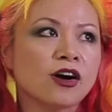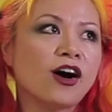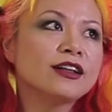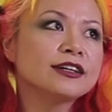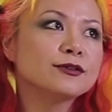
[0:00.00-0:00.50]

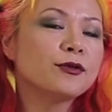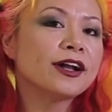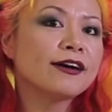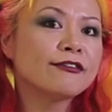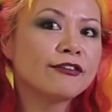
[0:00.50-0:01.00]
call it
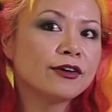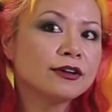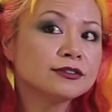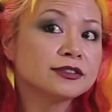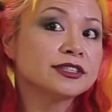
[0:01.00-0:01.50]
whatever,
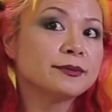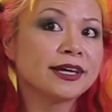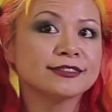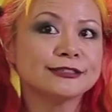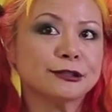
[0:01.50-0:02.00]

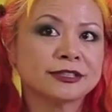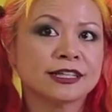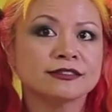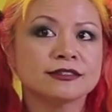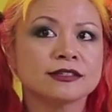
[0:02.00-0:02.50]
gourmet
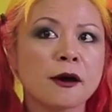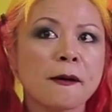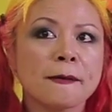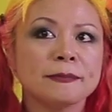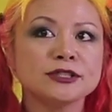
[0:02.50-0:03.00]
donut.
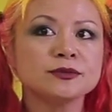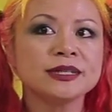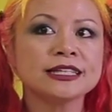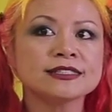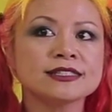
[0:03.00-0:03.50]
But to
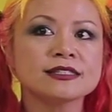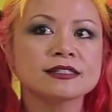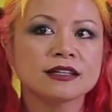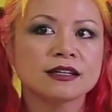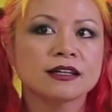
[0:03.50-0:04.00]
me, it's
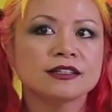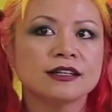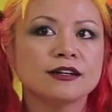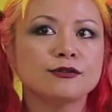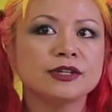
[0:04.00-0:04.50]

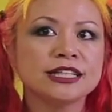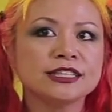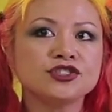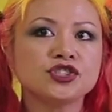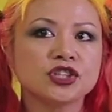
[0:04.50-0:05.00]

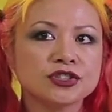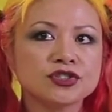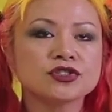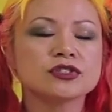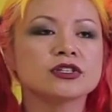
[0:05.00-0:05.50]
really
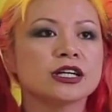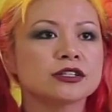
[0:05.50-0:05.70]
just a